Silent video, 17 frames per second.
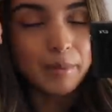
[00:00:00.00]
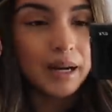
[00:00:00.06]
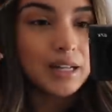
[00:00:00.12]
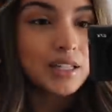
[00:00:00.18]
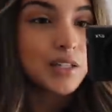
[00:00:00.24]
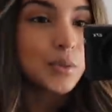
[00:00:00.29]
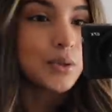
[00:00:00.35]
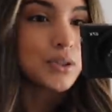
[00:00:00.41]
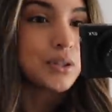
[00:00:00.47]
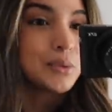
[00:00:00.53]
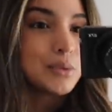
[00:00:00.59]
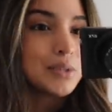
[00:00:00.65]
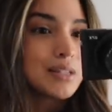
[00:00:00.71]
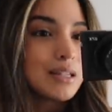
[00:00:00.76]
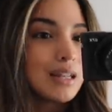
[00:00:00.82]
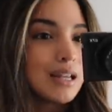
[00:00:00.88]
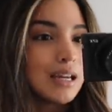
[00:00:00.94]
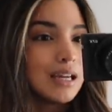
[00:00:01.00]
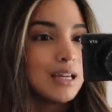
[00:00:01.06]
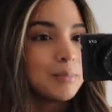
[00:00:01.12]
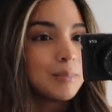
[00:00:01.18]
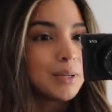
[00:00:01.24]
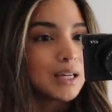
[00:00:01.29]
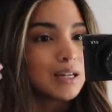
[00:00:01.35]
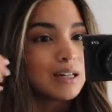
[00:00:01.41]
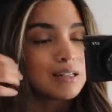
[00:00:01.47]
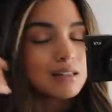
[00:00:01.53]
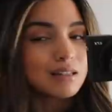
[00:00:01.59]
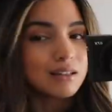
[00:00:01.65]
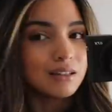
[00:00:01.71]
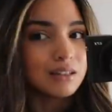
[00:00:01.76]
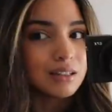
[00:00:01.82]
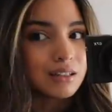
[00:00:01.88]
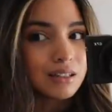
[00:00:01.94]
mask with you tonight because
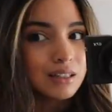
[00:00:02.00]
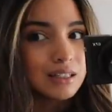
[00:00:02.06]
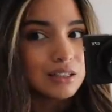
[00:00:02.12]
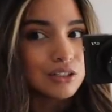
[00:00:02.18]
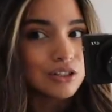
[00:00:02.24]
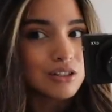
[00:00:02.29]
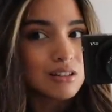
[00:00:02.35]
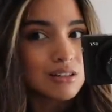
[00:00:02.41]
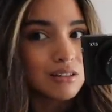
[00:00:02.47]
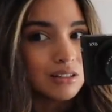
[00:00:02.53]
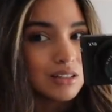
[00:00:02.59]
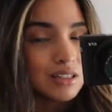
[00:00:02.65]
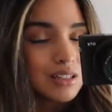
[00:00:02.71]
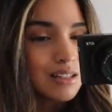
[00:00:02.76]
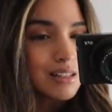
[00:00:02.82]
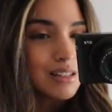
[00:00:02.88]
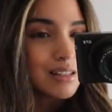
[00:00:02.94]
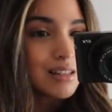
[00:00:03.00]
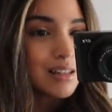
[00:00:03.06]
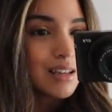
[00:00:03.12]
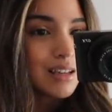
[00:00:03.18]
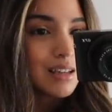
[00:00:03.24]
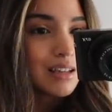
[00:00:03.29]
look, it just looks